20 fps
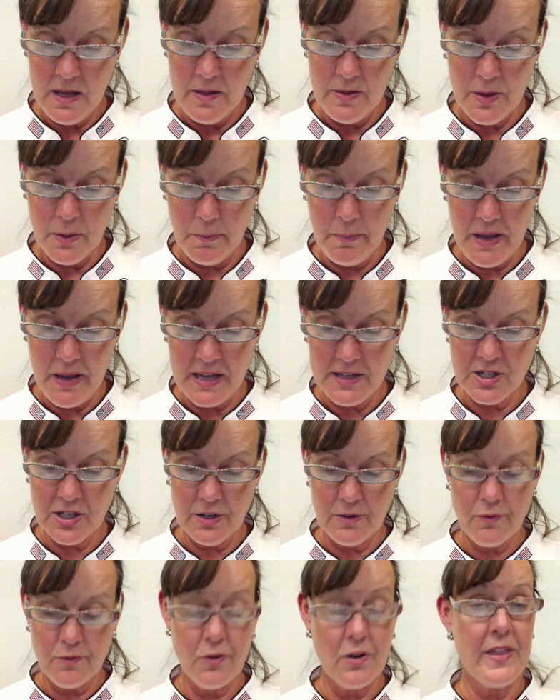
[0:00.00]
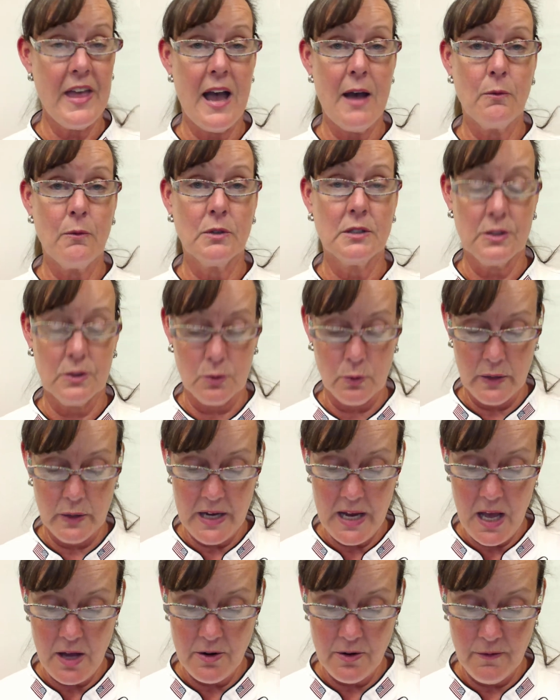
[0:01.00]
The budget for that was
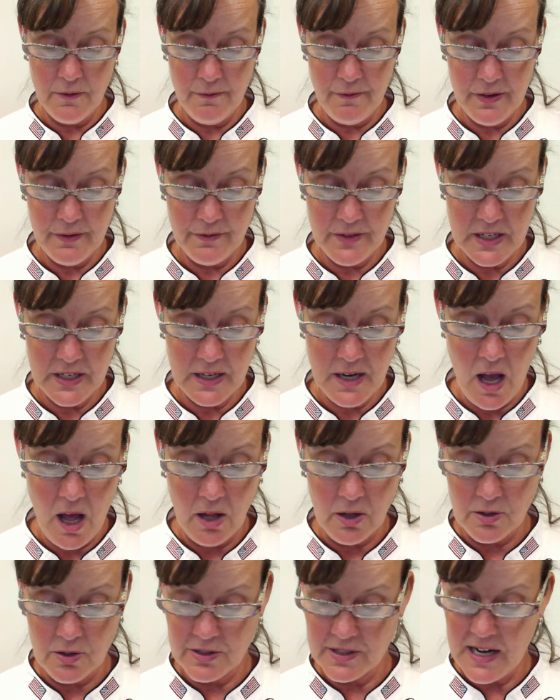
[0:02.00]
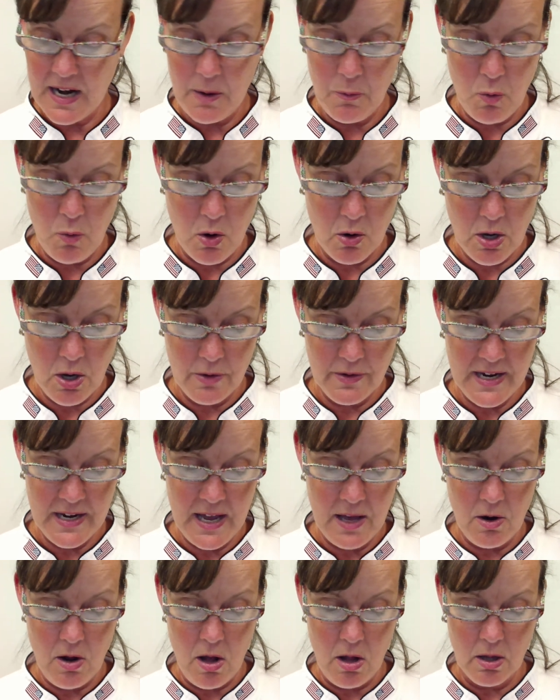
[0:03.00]
$350, and I won't go
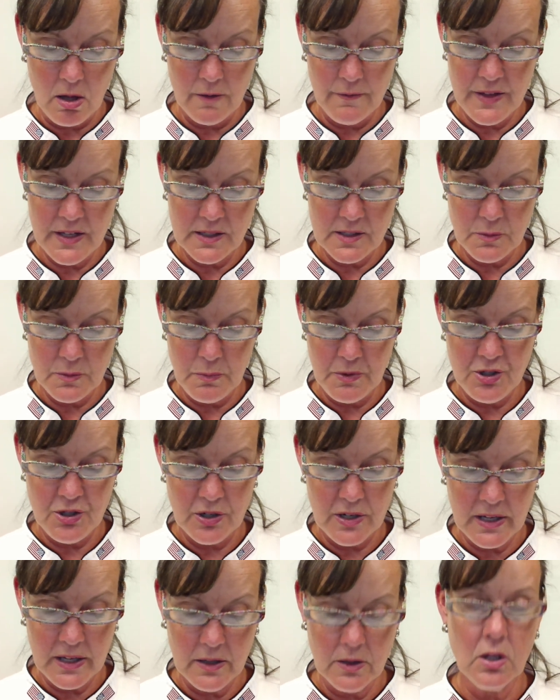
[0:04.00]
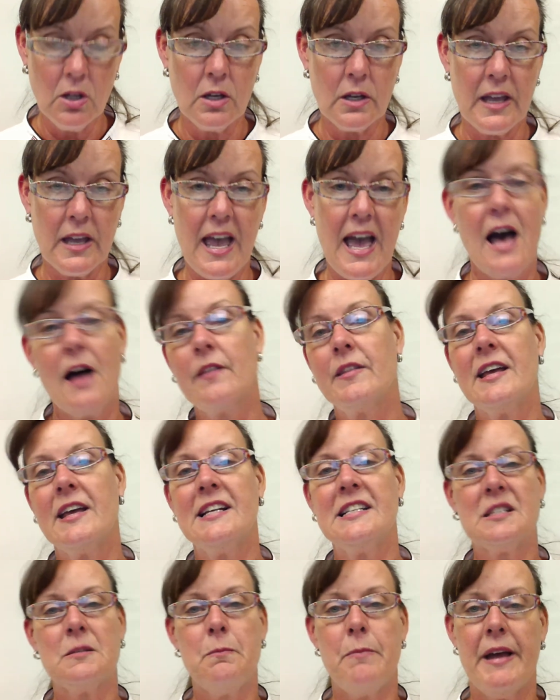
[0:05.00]
down all of this, but you can look how they
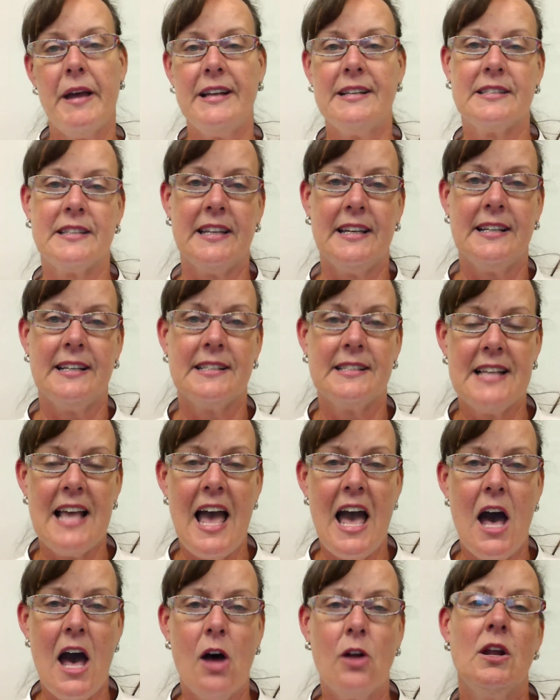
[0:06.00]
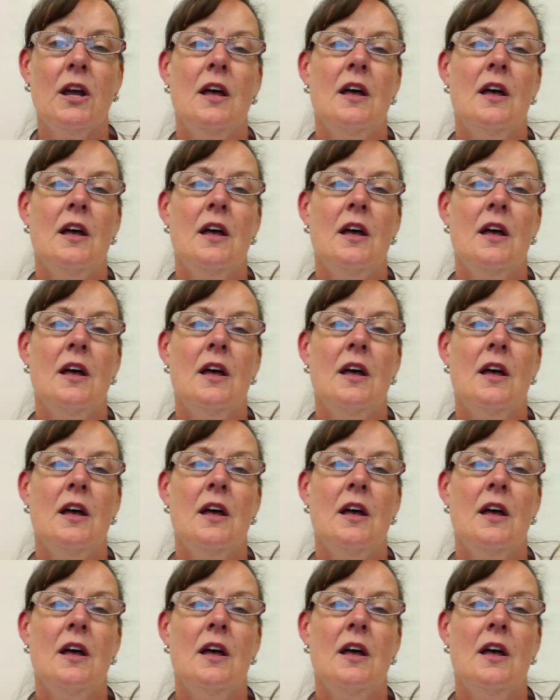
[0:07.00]
space things out.